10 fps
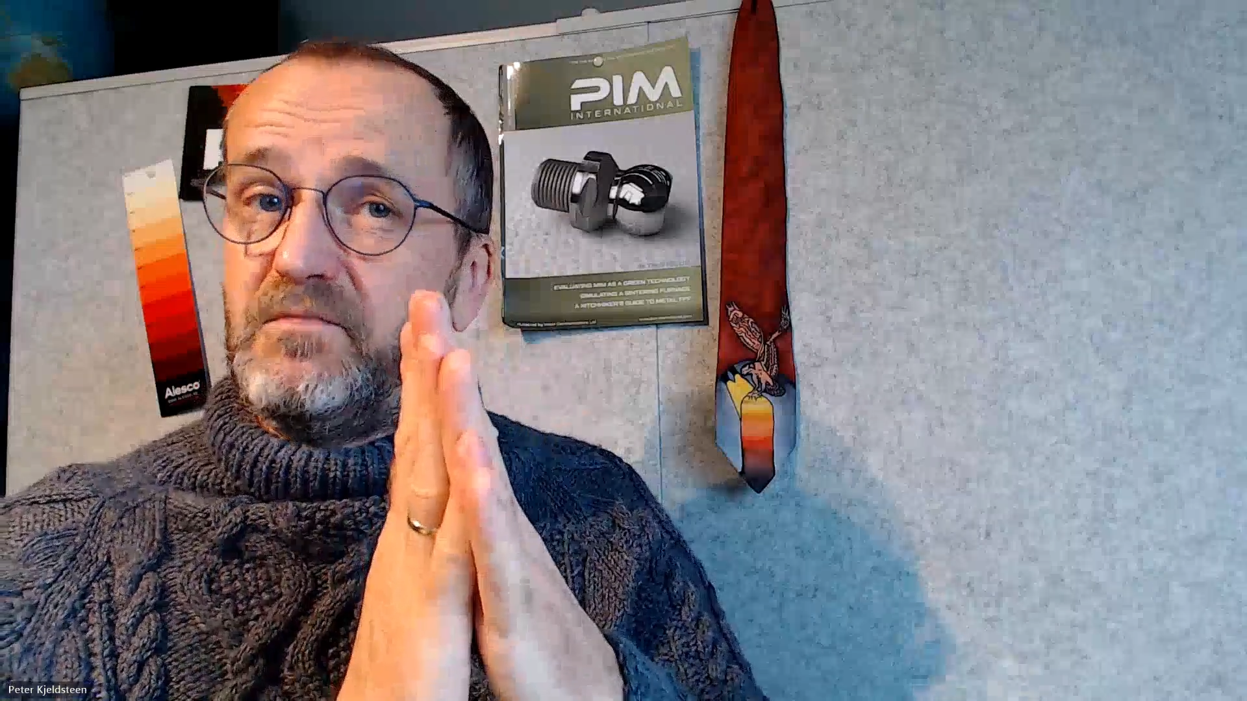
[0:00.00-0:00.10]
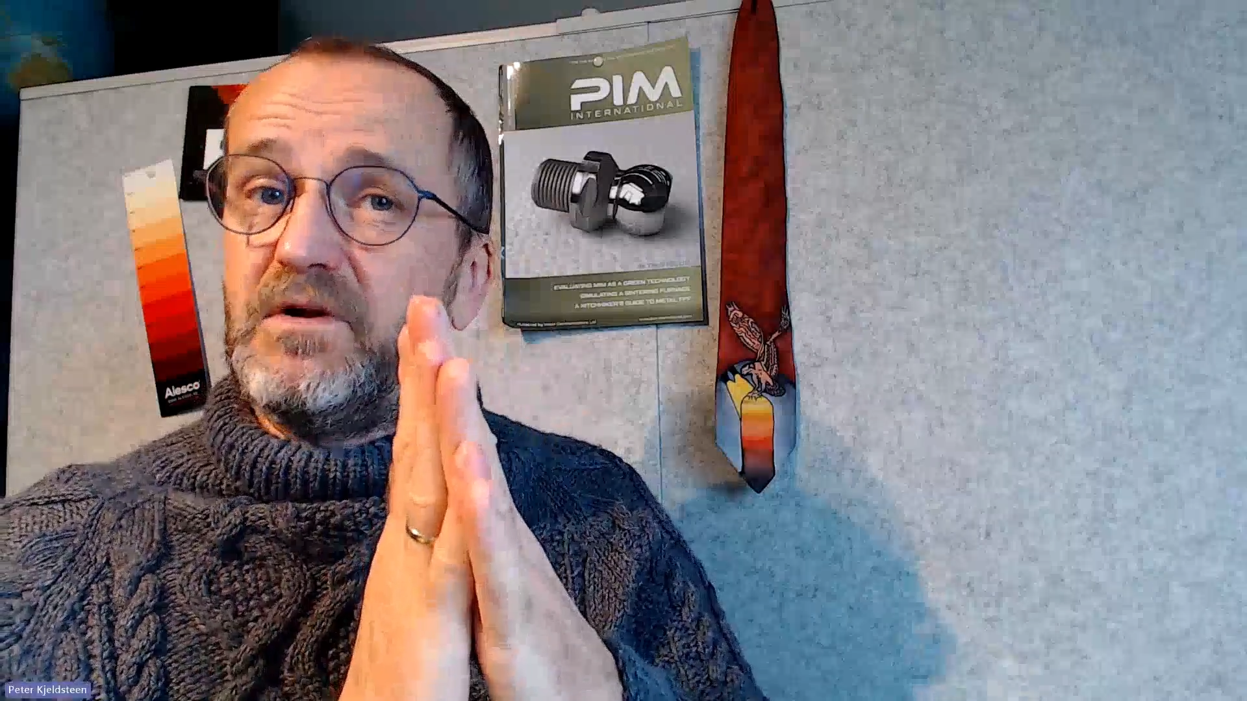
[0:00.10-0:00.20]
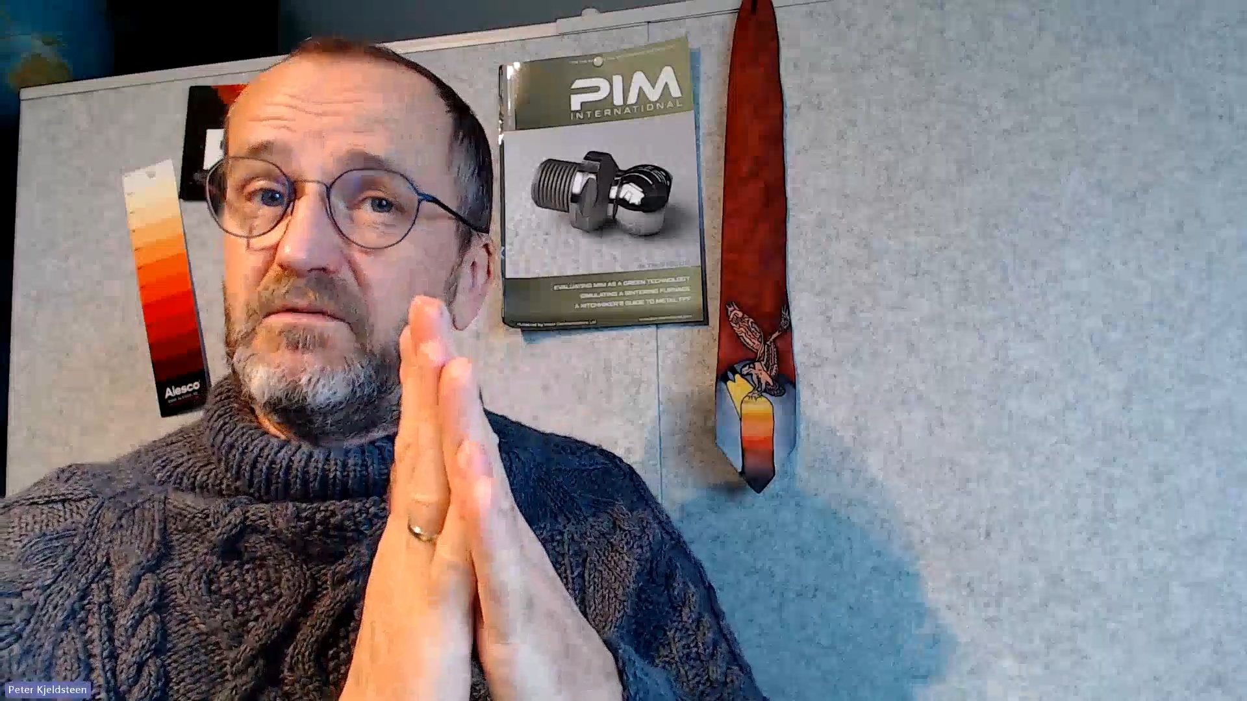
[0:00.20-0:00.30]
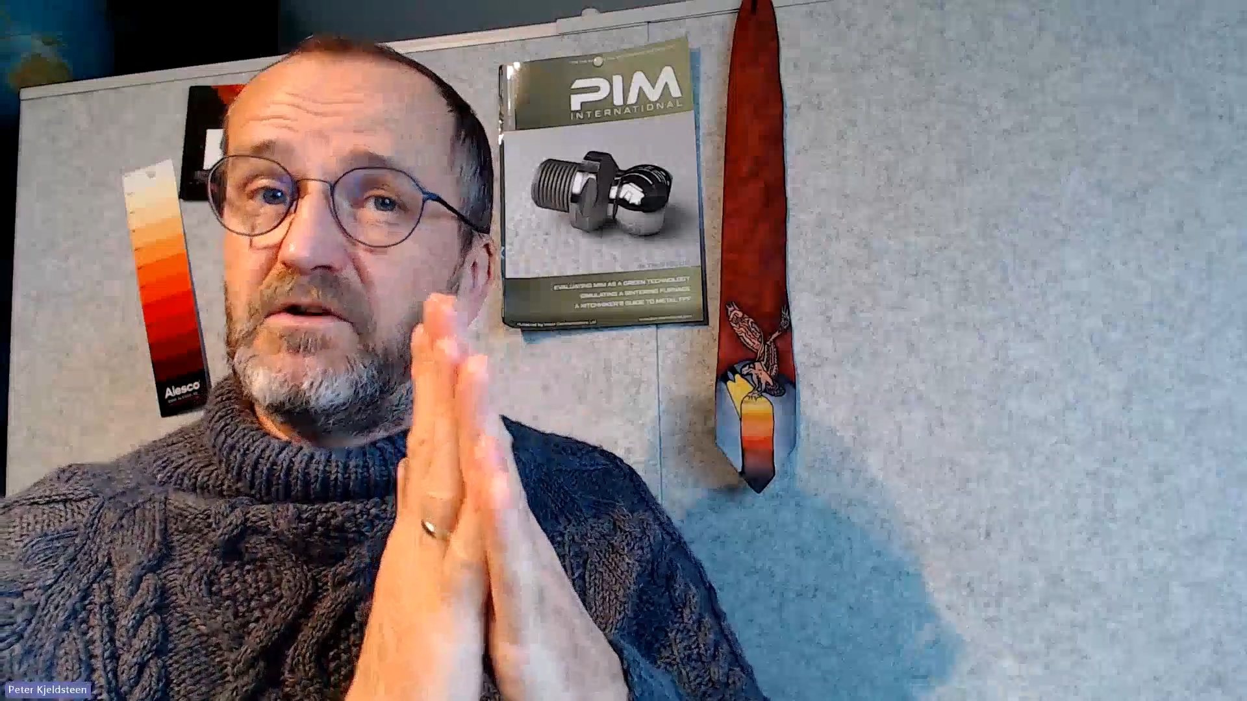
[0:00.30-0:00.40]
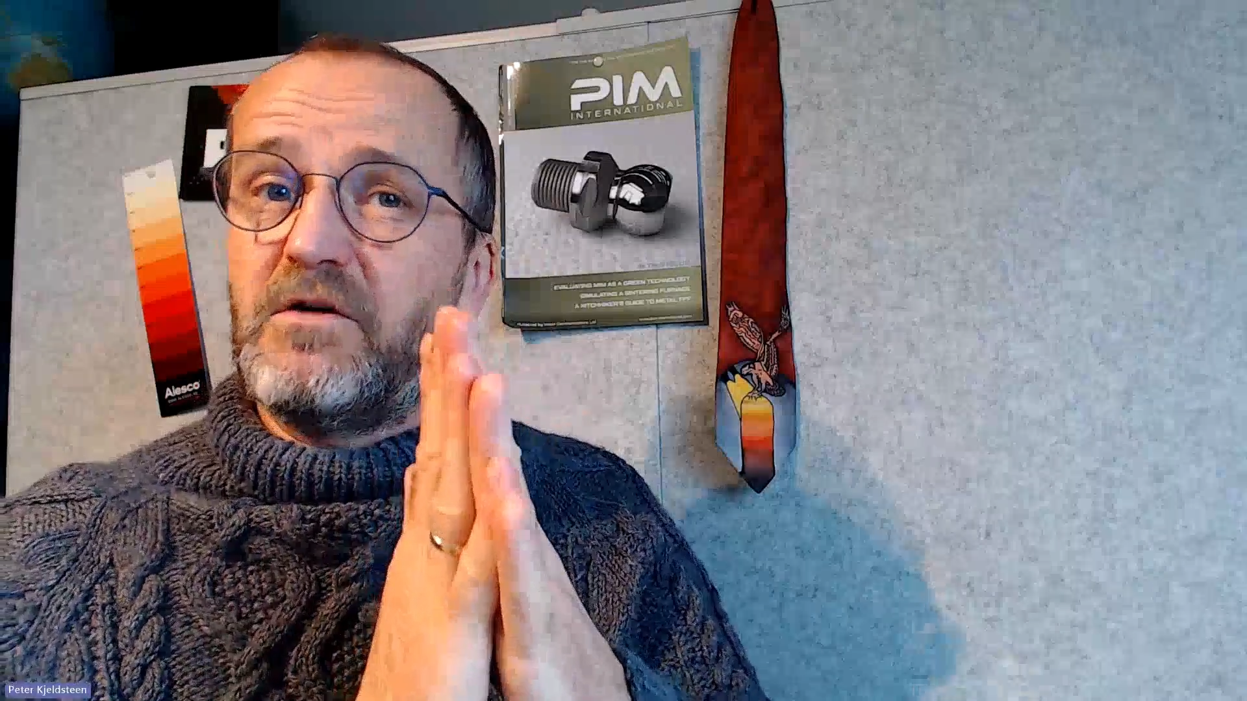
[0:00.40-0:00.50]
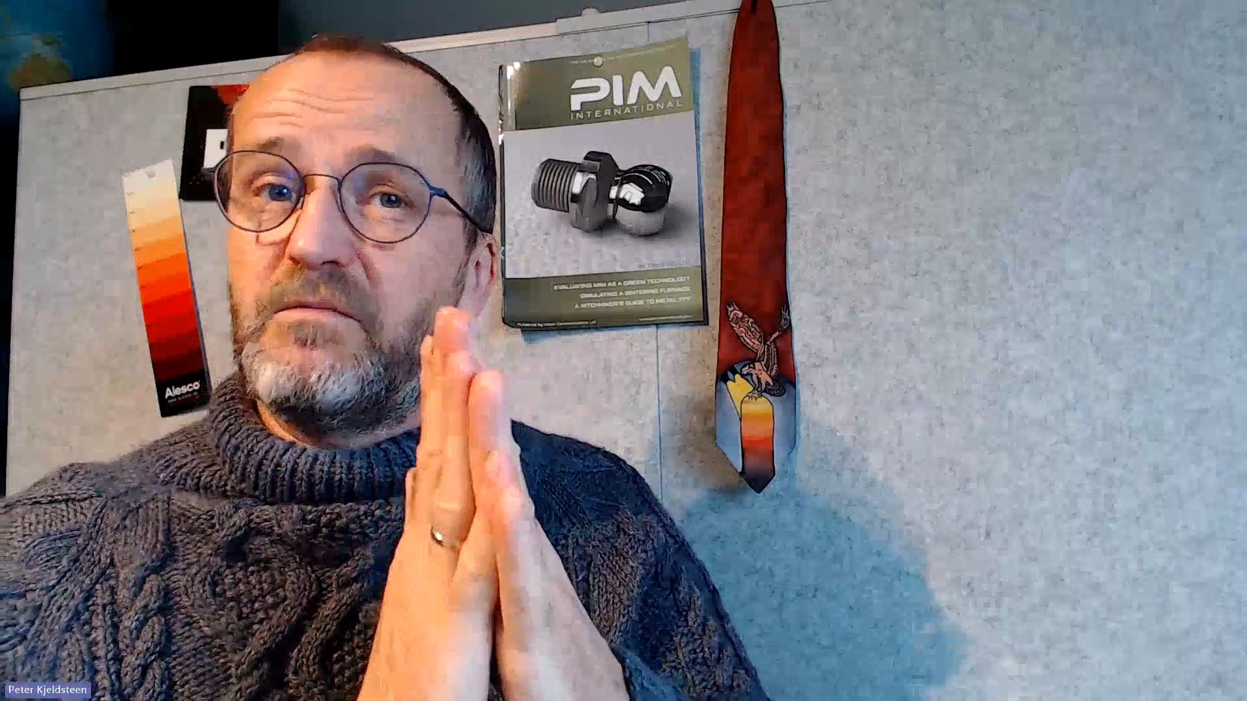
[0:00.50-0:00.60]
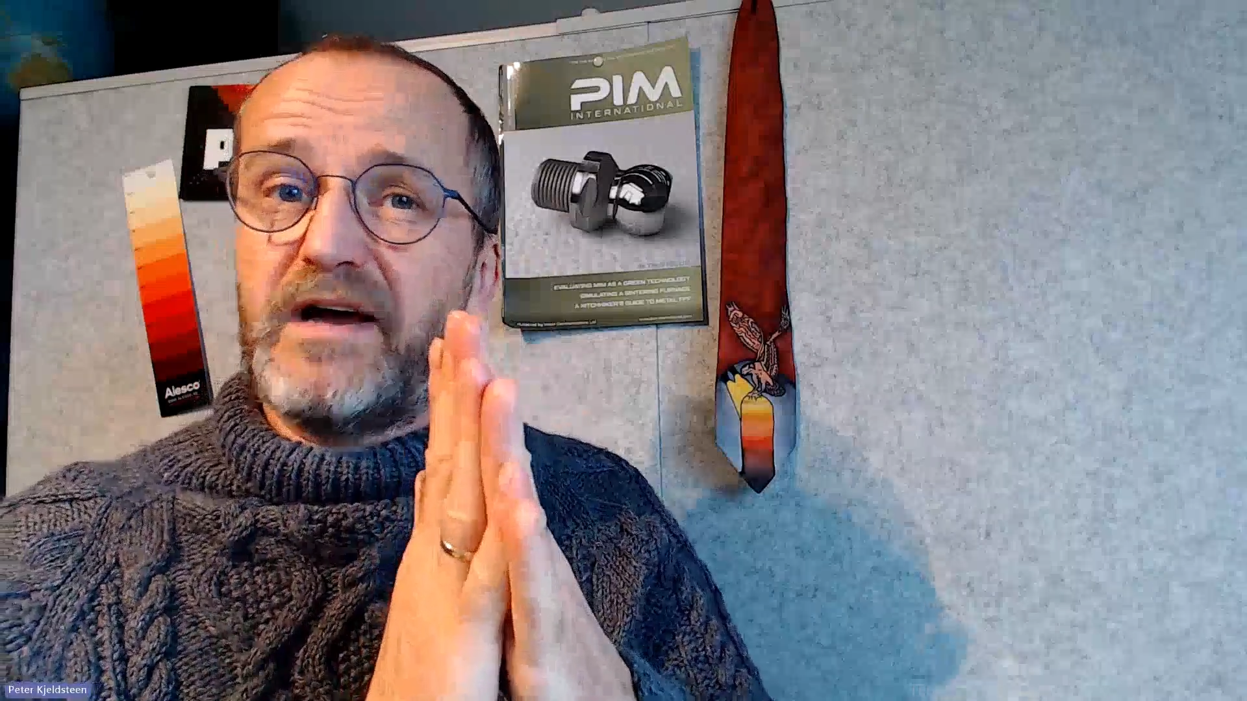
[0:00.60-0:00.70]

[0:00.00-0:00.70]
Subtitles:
we'll come